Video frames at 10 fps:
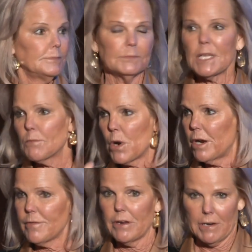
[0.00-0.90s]

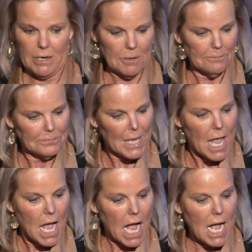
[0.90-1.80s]
Somewhere, they're here.
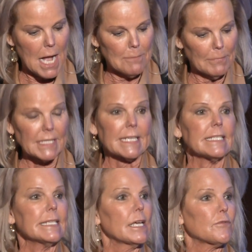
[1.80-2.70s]

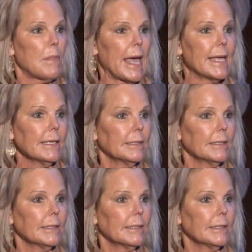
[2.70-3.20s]
TCF Bank,